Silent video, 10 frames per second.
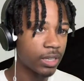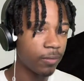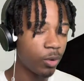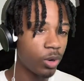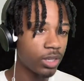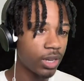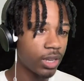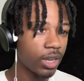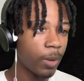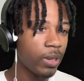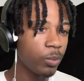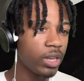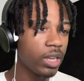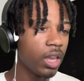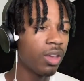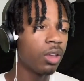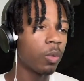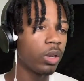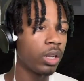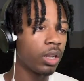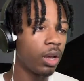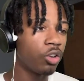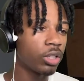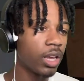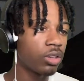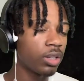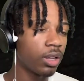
Of course I can. How many we need? We need to get one hundred thousand